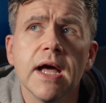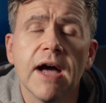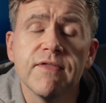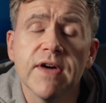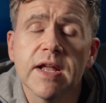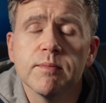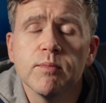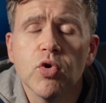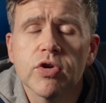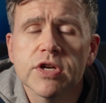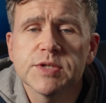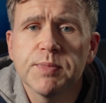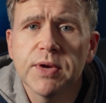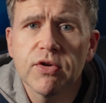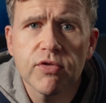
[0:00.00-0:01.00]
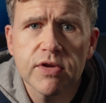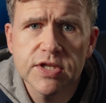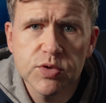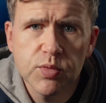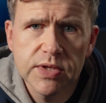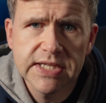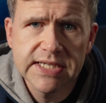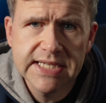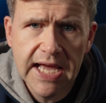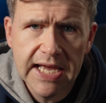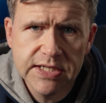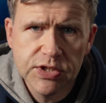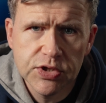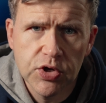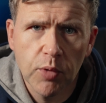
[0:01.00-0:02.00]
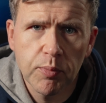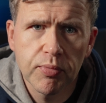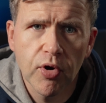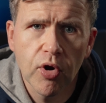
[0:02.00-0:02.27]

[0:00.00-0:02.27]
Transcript: I've had more experience with the desktop